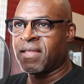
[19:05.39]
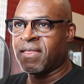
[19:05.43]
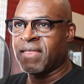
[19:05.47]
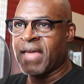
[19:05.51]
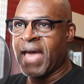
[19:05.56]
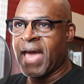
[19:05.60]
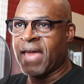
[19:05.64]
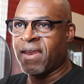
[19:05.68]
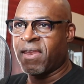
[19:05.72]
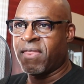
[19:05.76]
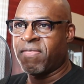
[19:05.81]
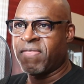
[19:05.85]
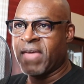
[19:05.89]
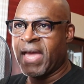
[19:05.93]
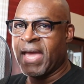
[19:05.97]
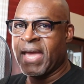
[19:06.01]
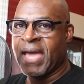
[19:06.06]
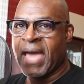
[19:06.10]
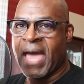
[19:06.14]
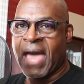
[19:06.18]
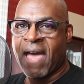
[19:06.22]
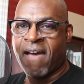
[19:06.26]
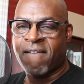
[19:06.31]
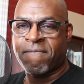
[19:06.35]
that they
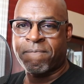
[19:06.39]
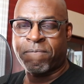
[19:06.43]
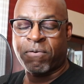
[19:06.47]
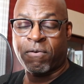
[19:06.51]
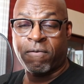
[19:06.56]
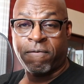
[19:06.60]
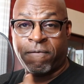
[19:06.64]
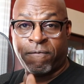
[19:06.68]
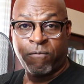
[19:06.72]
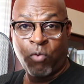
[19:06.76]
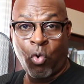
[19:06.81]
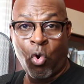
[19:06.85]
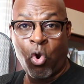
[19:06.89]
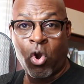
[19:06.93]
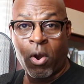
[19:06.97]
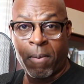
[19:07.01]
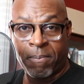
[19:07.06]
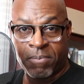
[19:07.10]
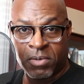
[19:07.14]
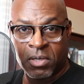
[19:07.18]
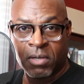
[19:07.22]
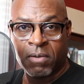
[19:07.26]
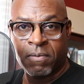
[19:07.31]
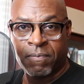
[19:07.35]
have
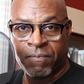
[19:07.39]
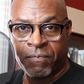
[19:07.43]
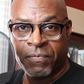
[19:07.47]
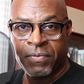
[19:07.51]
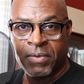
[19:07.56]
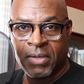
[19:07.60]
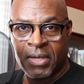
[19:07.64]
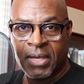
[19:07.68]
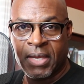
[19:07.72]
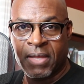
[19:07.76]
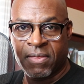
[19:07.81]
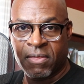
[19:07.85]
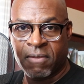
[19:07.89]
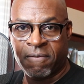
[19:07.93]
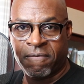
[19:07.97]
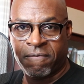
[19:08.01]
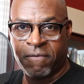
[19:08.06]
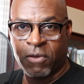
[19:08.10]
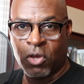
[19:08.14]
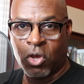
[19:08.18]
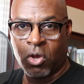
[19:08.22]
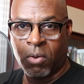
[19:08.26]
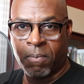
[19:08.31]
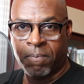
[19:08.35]
performed in the
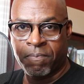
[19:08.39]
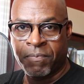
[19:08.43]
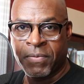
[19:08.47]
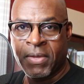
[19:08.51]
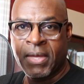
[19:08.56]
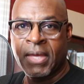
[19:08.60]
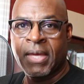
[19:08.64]
film